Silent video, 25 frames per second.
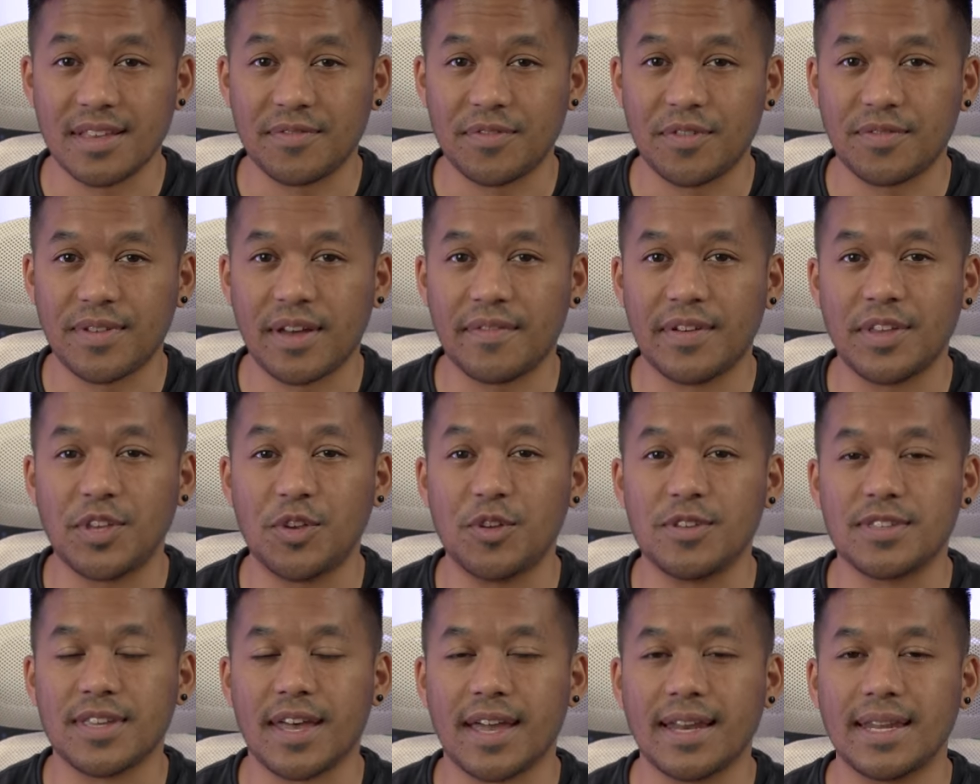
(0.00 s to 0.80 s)
If you've ever
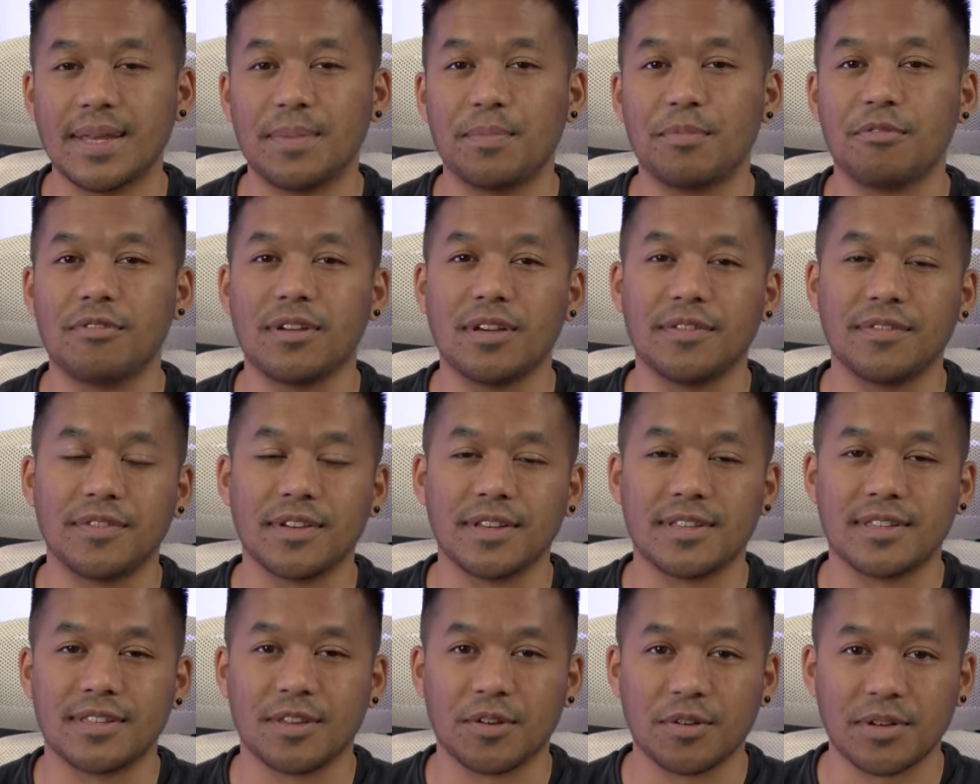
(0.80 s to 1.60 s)
used any
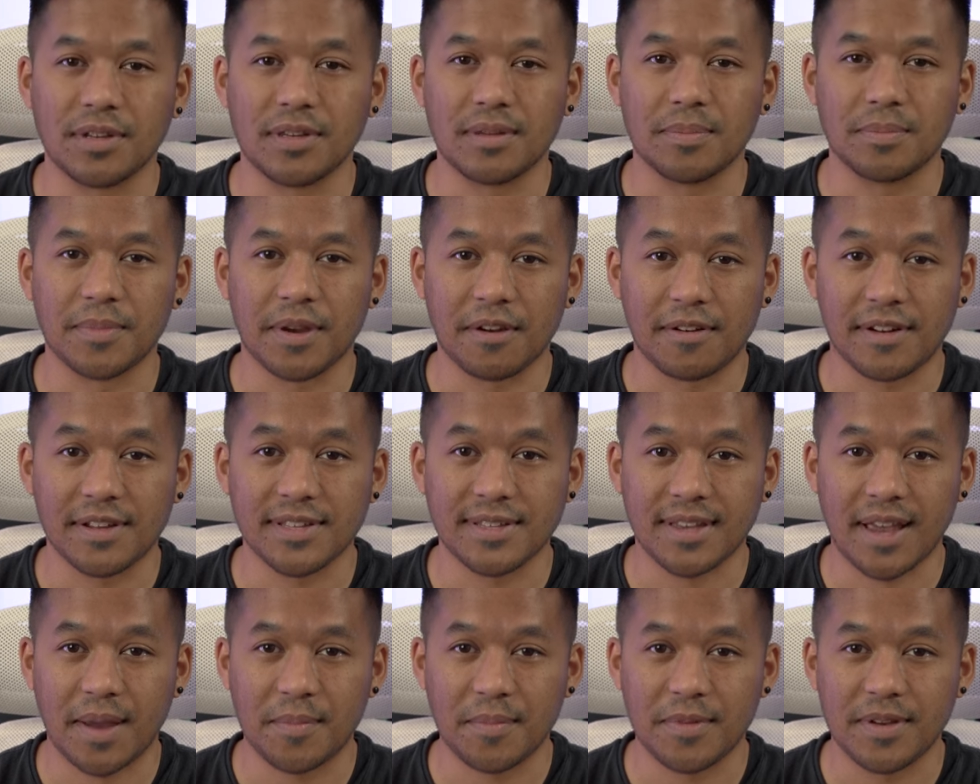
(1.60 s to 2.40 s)
previous Sony
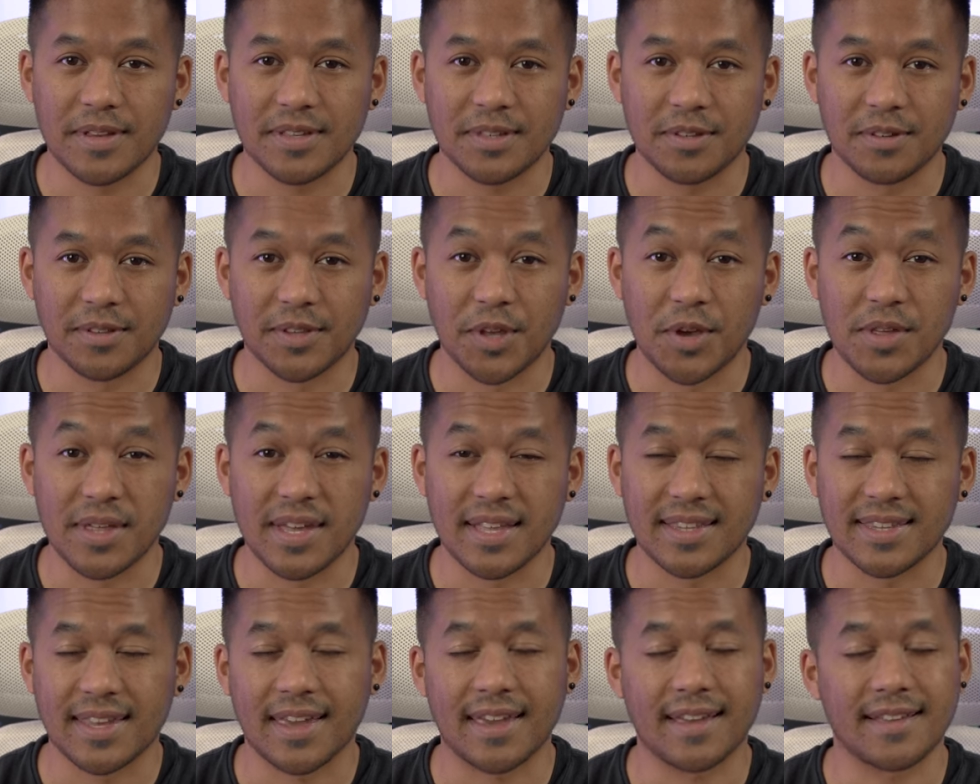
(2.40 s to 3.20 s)
mirrorless cameras, you'll know that
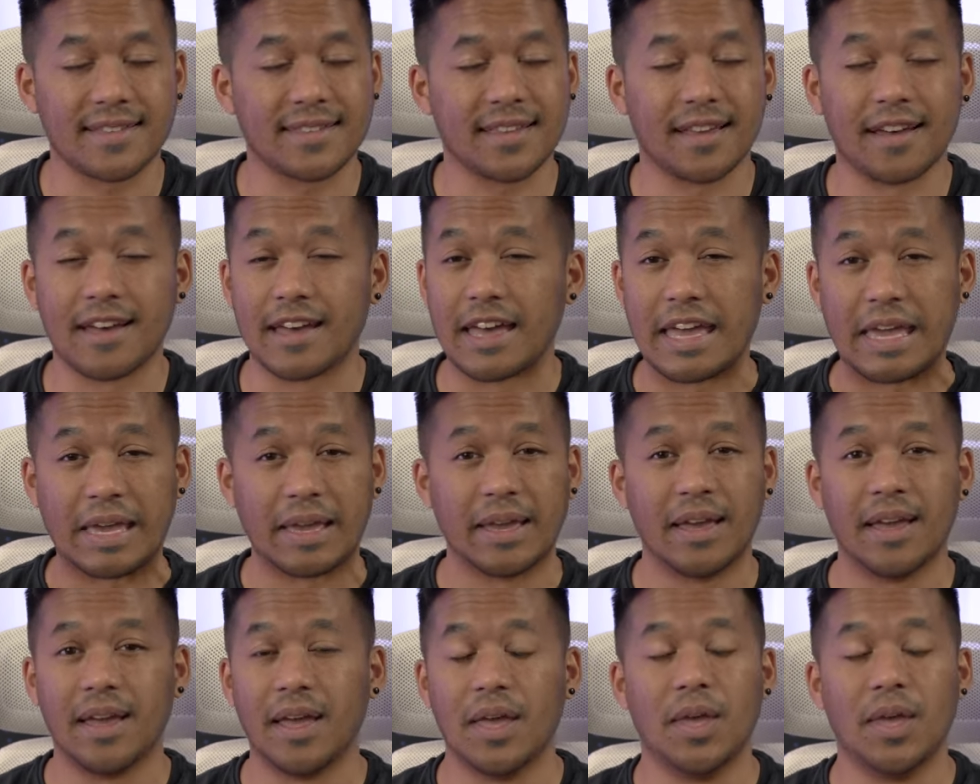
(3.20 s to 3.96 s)
it takes a